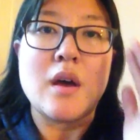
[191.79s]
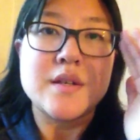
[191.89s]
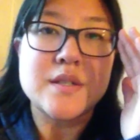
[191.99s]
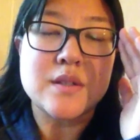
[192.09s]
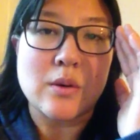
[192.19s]

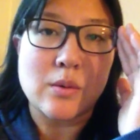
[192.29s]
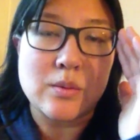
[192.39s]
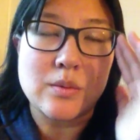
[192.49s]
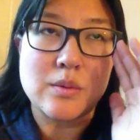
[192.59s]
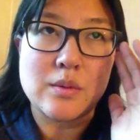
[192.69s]
So
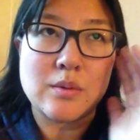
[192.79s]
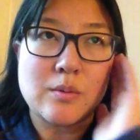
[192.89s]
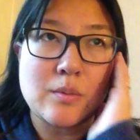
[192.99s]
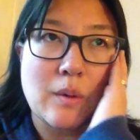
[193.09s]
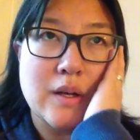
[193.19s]

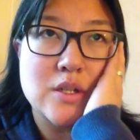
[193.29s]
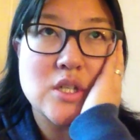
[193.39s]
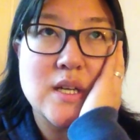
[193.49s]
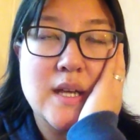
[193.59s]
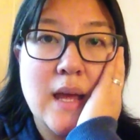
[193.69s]
when
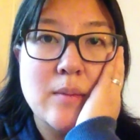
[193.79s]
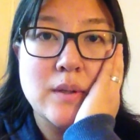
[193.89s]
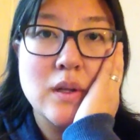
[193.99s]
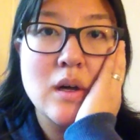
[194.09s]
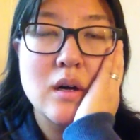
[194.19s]
she came
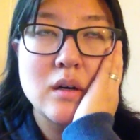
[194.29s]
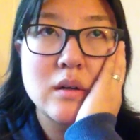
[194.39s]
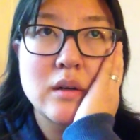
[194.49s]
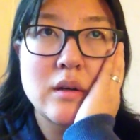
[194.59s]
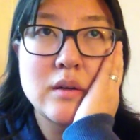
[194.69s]
along,